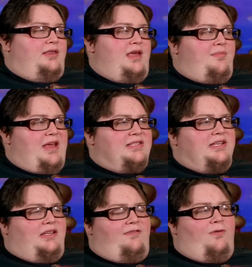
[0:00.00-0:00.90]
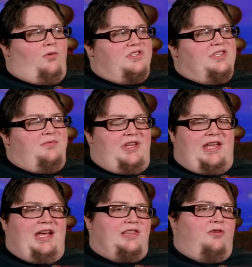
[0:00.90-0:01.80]
they basically force them to
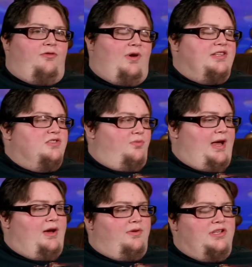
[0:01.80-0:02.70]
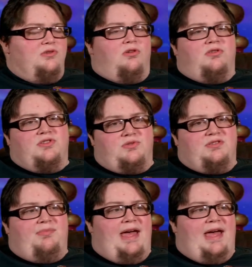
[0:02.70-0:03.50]
kick their friends around and do all sorts of